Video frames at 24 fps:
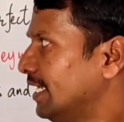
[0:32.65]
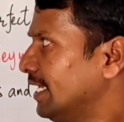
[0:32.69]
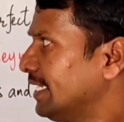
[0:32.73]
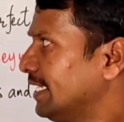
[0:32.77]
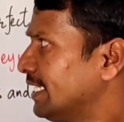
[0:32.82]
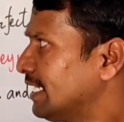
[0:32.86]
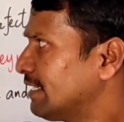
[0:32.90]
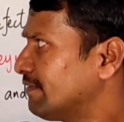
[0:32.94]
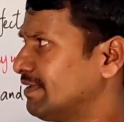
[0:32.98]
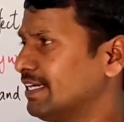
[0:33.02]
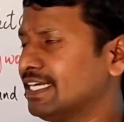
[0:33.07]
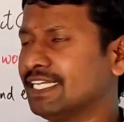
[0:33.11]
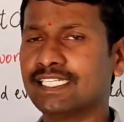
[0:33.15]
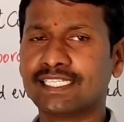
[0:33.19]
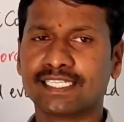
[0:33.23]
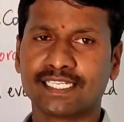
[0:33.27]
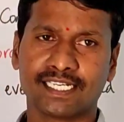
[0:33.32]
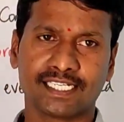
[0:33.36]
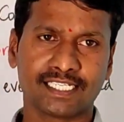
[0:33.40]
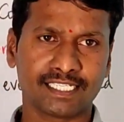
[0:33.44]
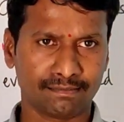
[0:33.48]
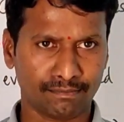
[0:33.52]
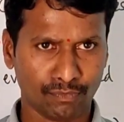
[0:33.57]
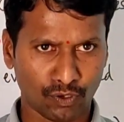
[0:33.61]
Here we
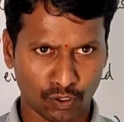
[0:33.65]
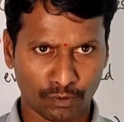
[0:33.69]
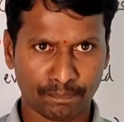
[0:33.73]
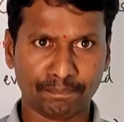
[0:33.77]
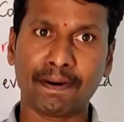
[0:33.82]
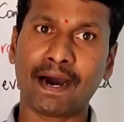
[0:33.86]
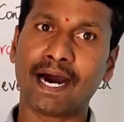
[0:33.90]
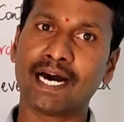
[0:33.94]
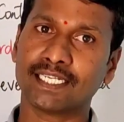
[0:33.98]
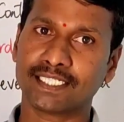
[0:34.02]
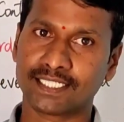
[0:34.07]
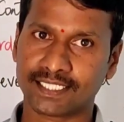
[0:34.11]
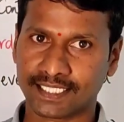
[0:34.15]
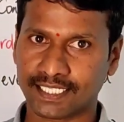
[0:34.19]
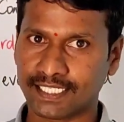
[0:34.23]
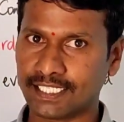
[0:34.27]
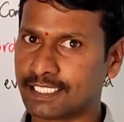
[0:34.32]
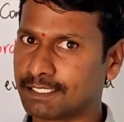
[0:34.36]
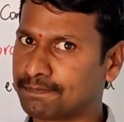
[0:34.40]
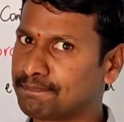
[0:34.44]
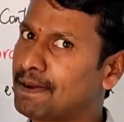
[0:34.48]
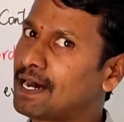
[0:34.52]
discuss about past tense.